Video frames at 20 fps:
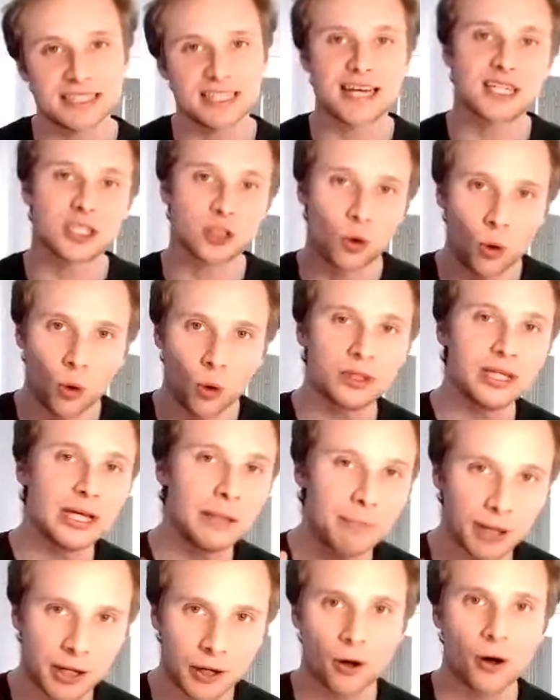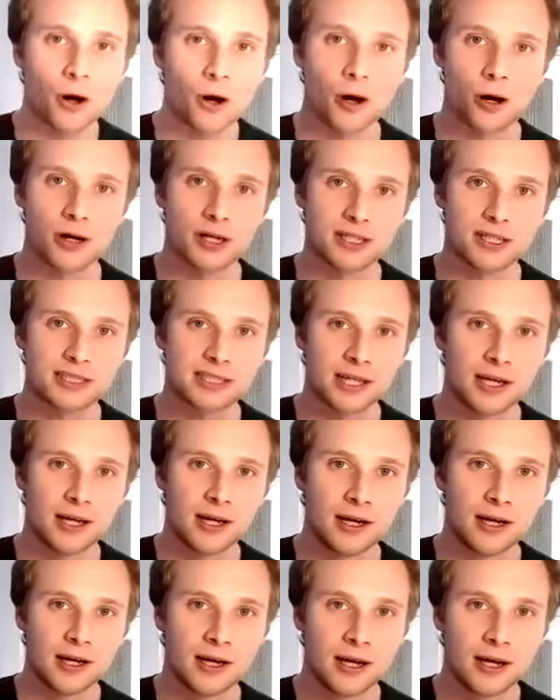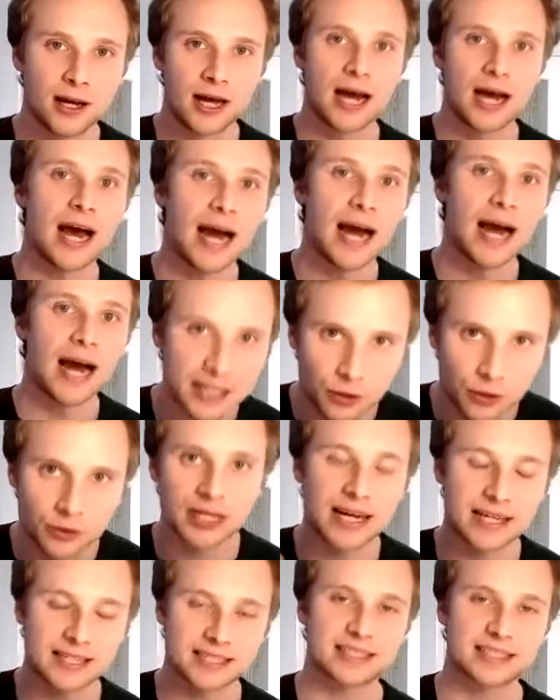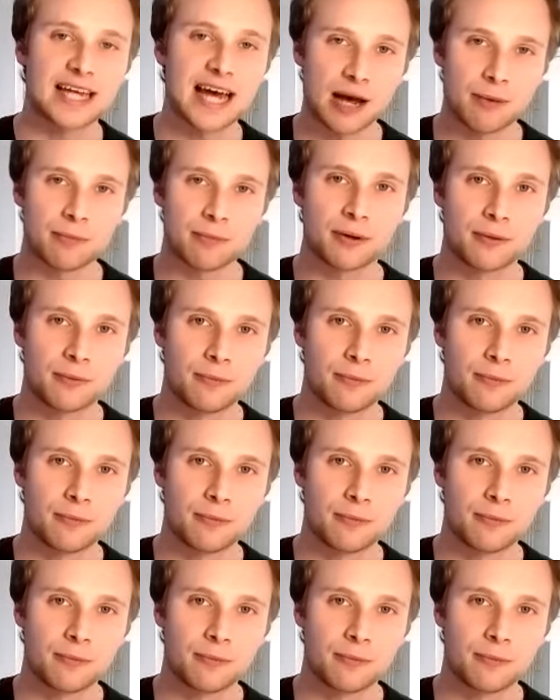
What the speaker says: things only because I took that step.